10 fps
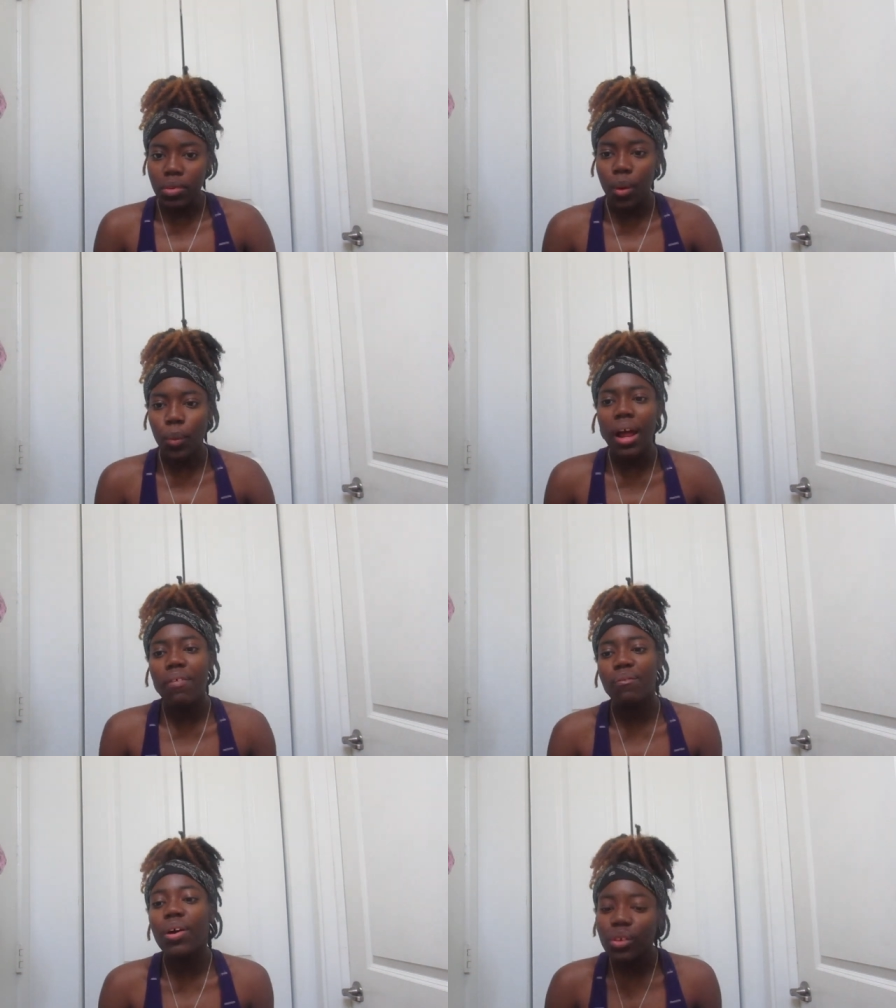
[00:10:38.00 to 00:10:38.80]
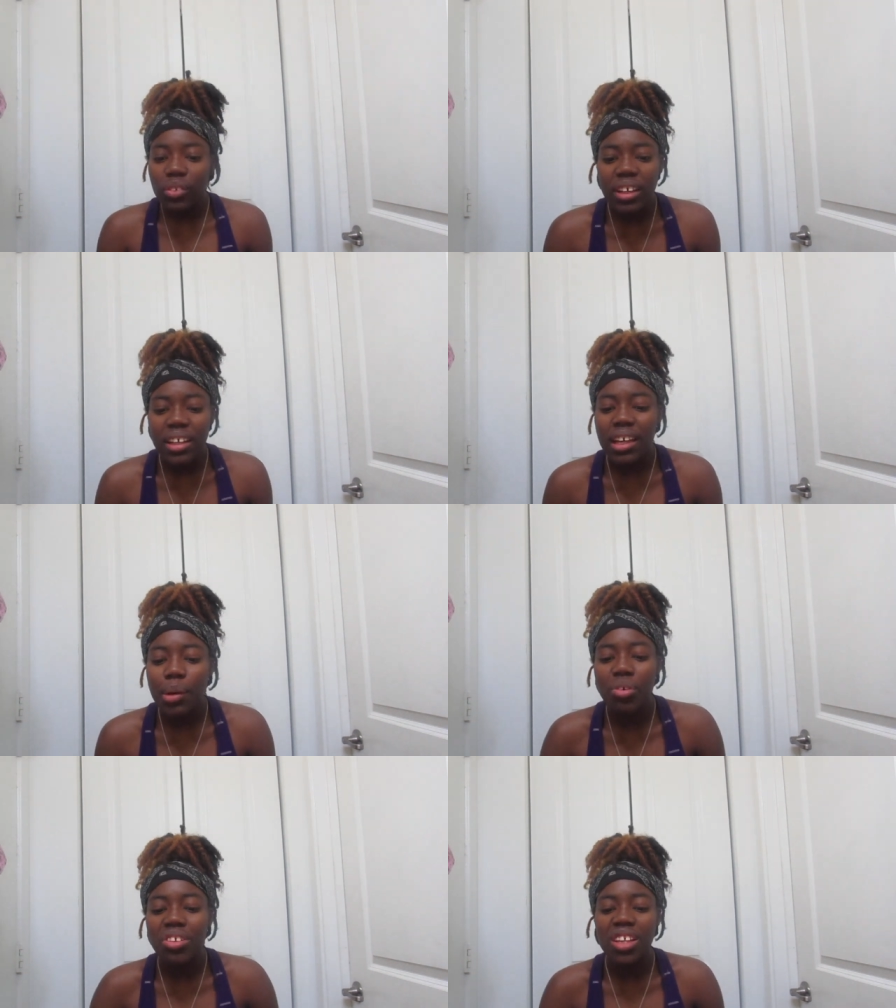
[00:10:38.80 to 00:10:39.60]
when I felt it, it
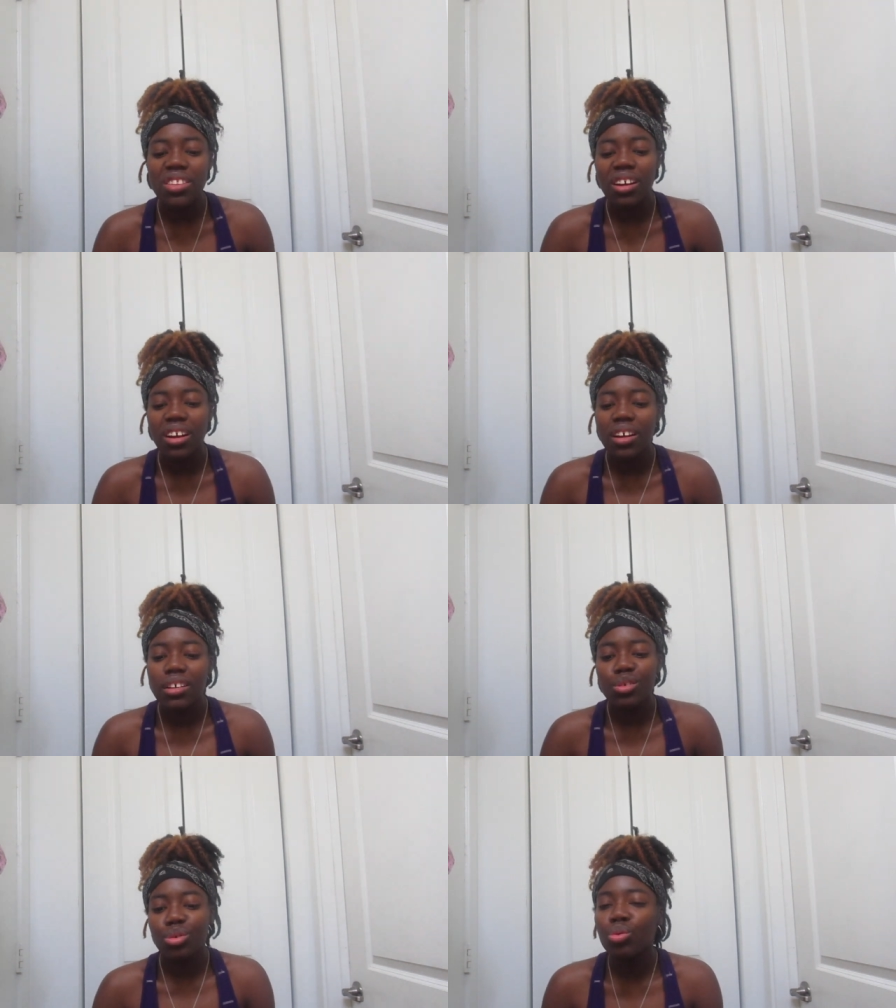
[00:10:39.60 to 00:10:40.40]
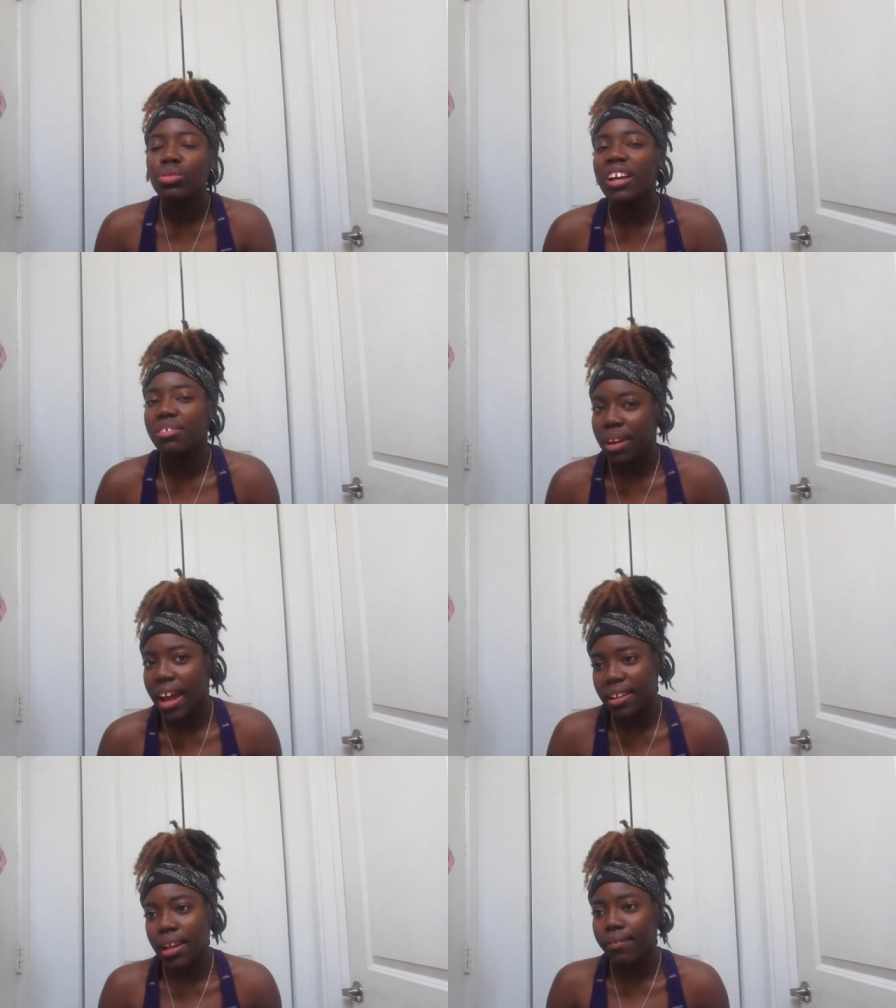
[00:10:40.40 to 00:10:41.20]
was either two things when I
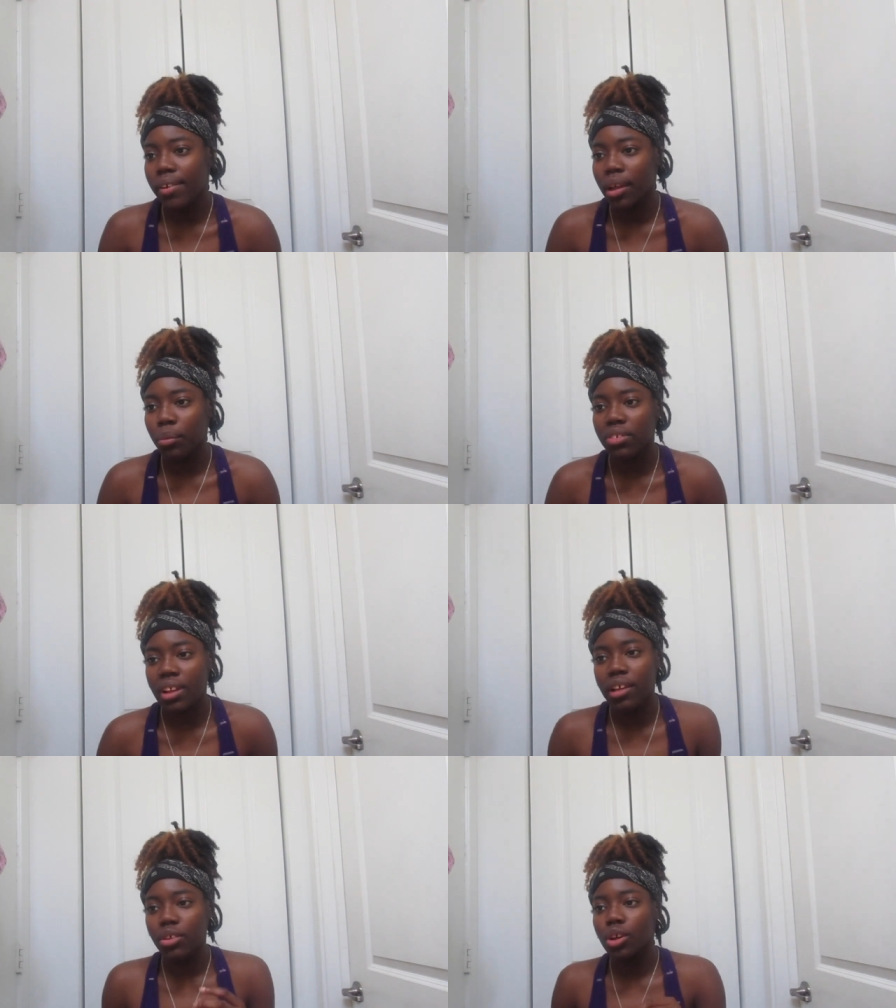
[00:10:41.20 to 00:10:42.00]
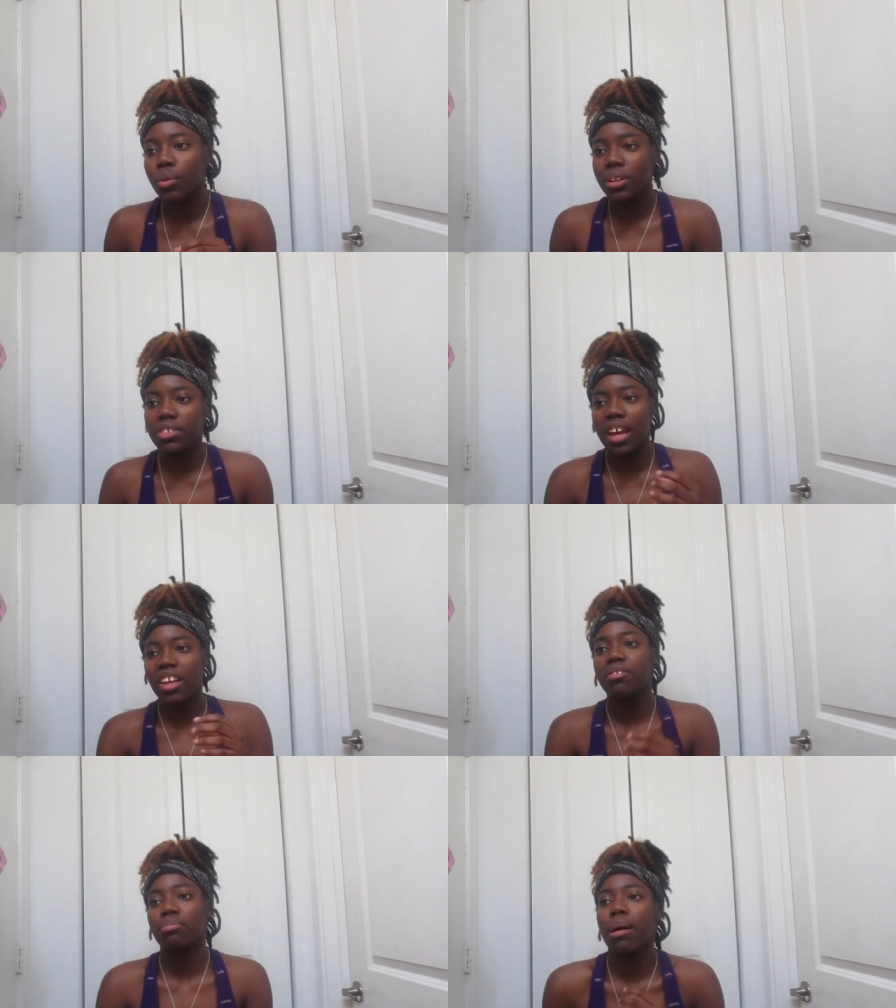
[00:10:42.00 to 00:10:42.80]
had that feeling was like, you know what,
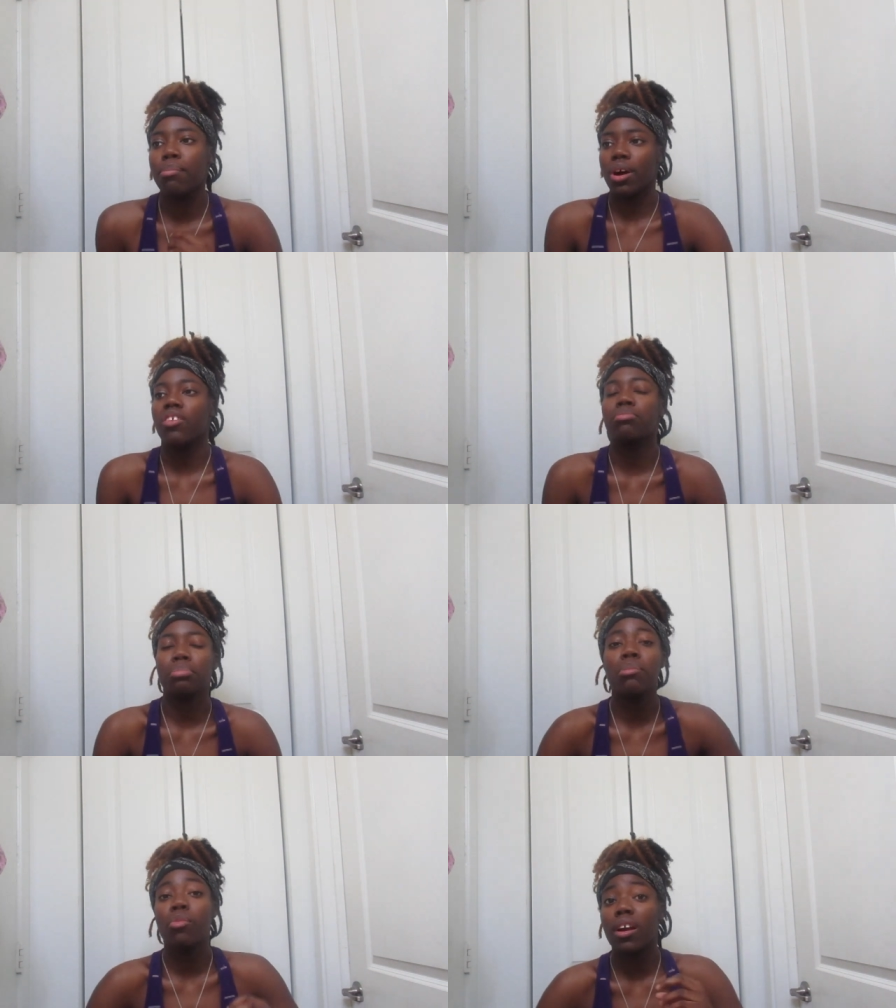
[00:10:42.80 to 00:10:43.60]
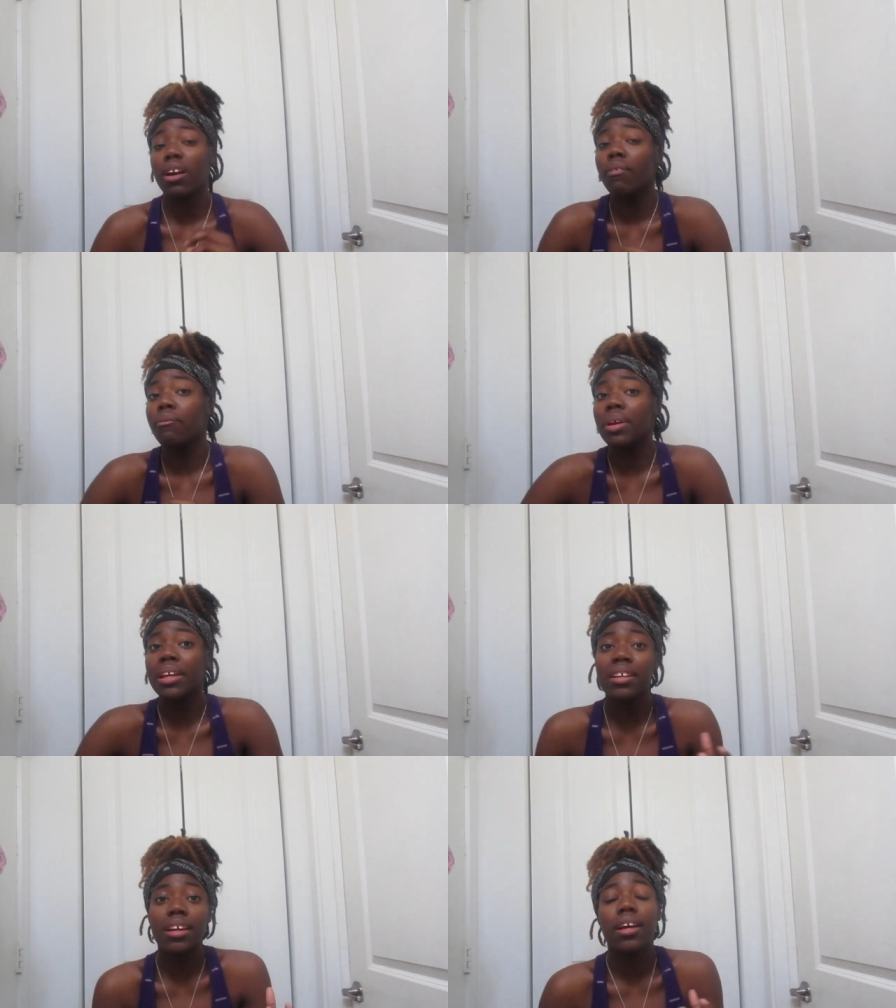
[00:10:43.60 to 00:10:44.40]
text my boss, be more
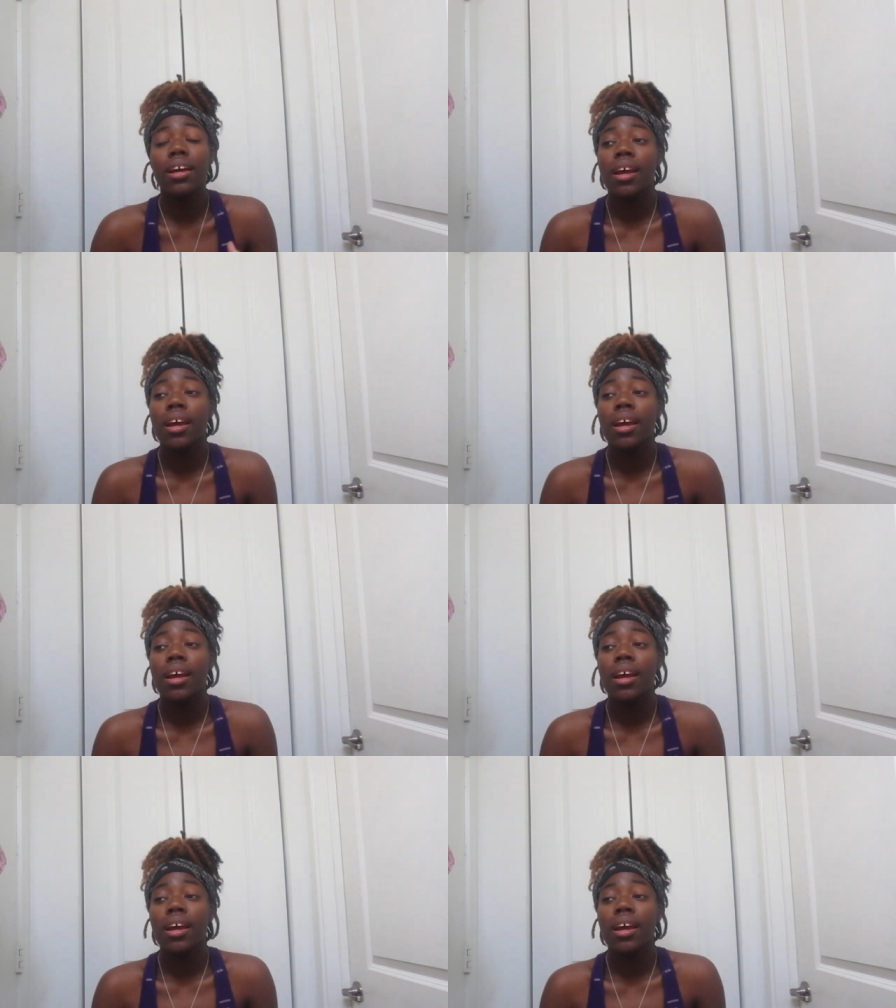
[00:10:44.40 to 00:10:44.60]
convenient